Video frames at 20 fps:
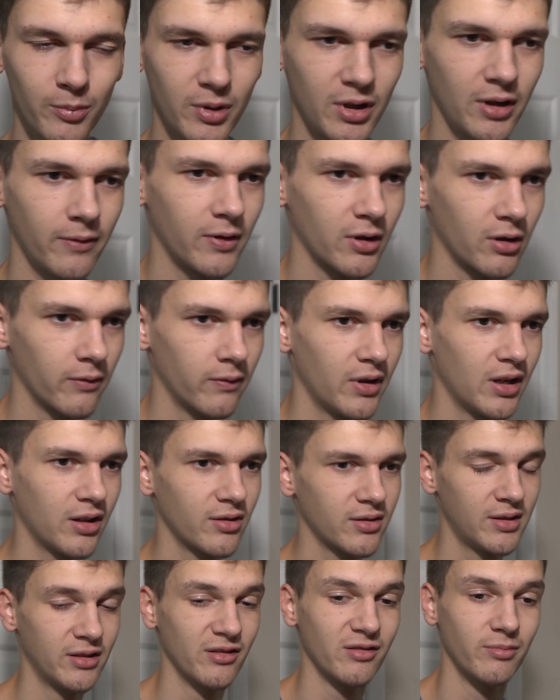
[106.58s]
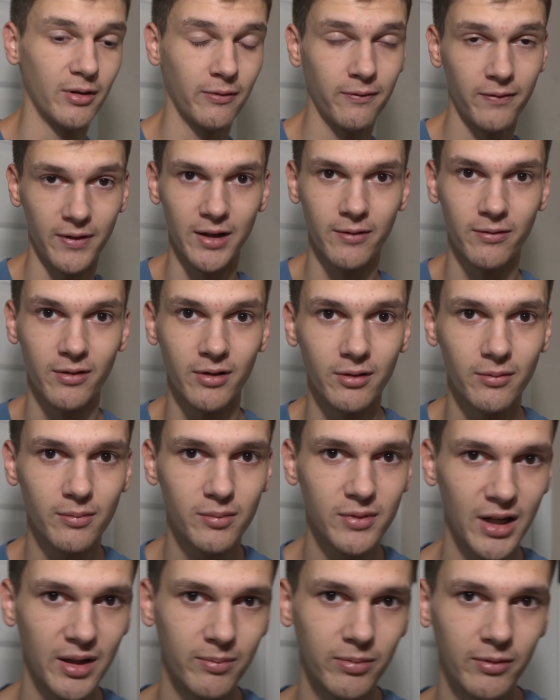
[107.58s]
minifigure videos, and it's my favorite
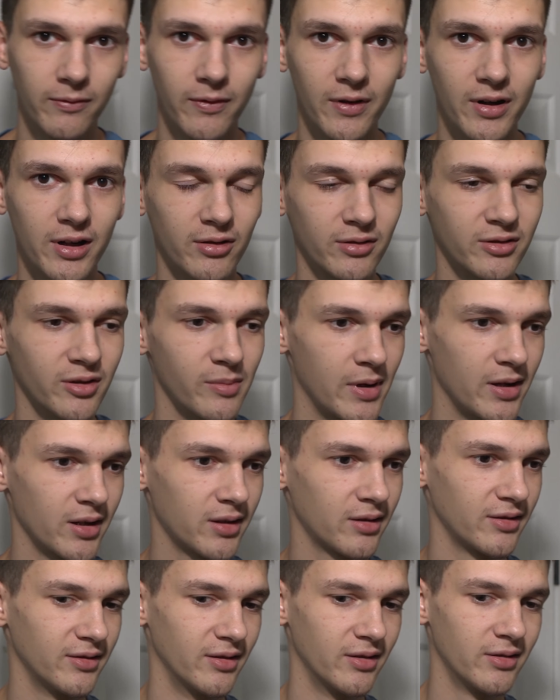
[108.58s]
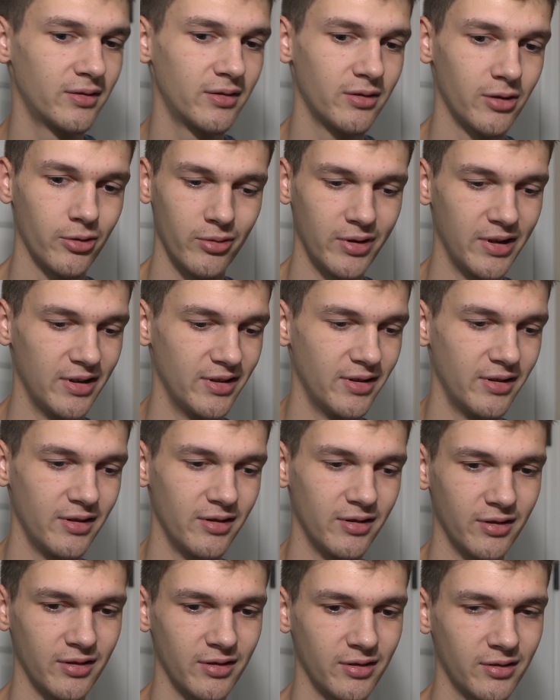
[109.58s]
type of video to make because it's so easy
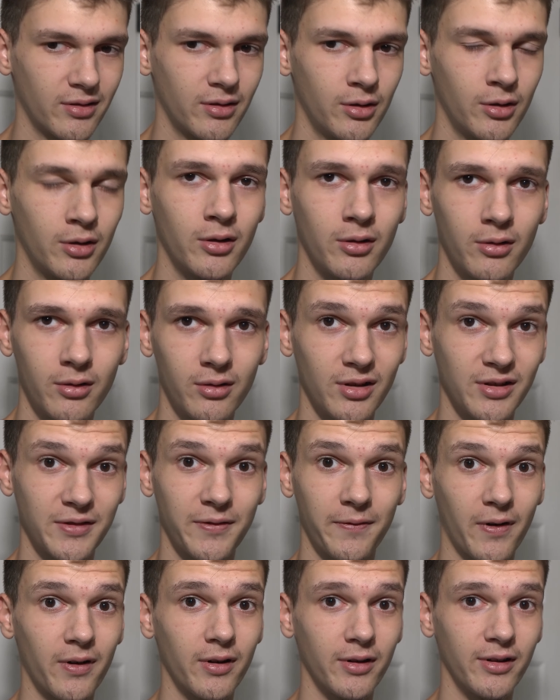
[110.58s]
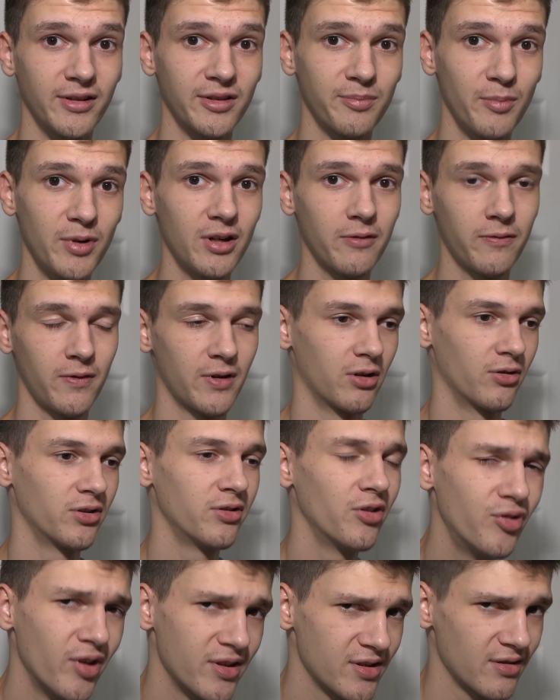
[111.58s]
and it's it's fun. It's minifigures.
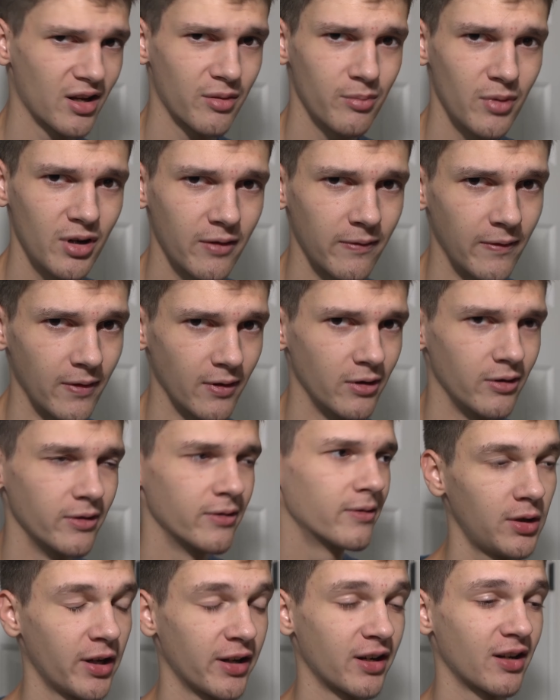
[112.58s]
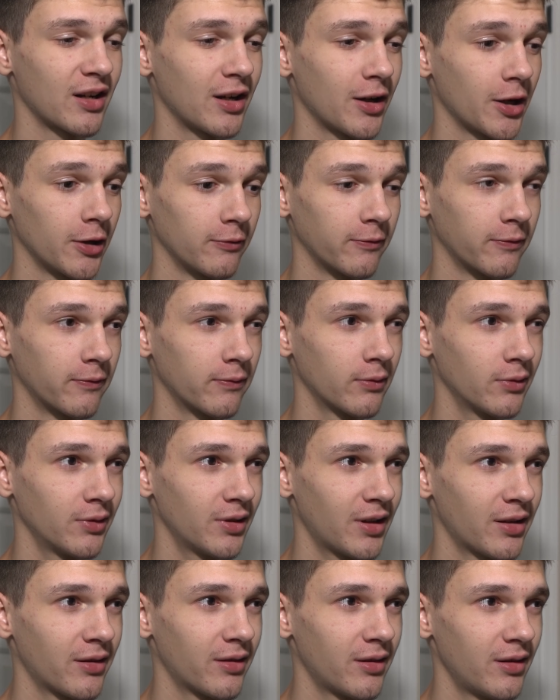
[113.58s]
Who doesn't like minifigures? And I have,
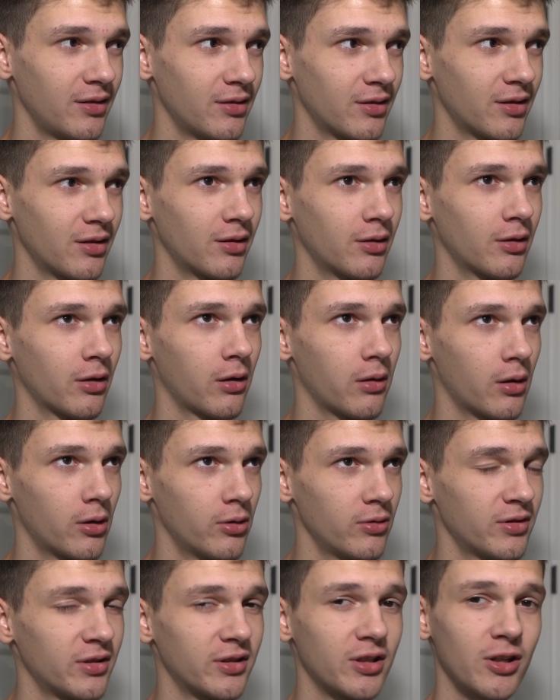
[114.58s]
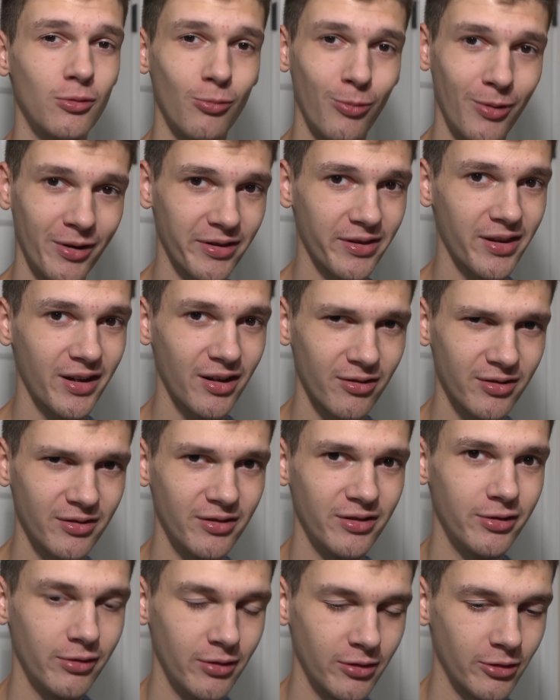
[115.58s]
I think, close to
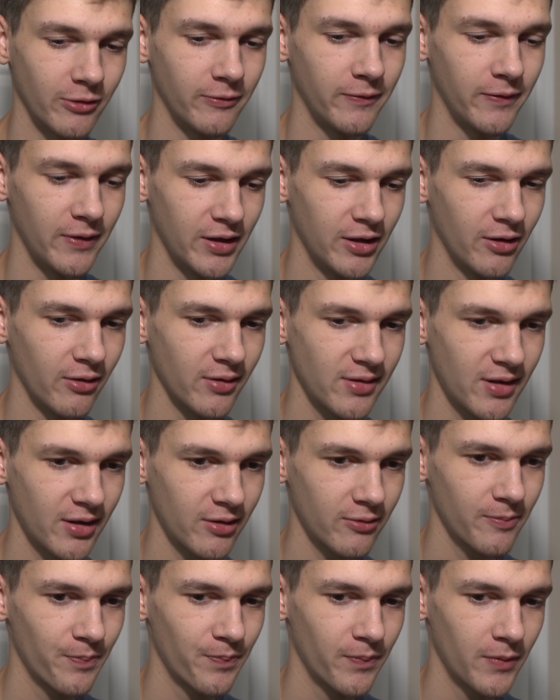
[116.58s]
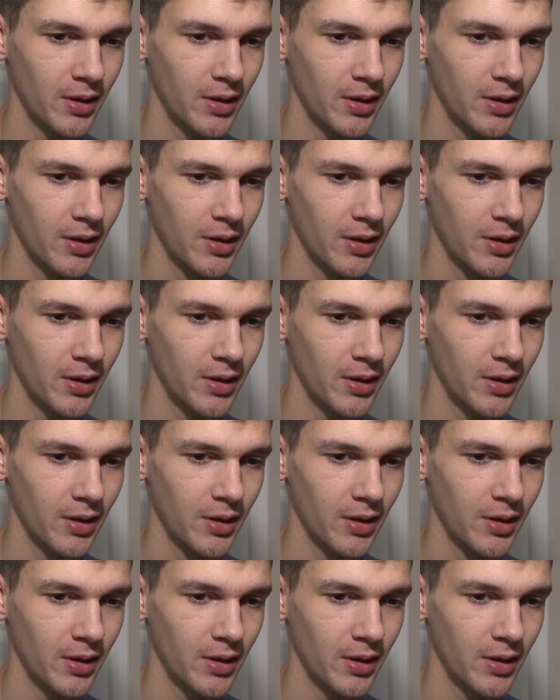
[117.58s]
1,200 figures now.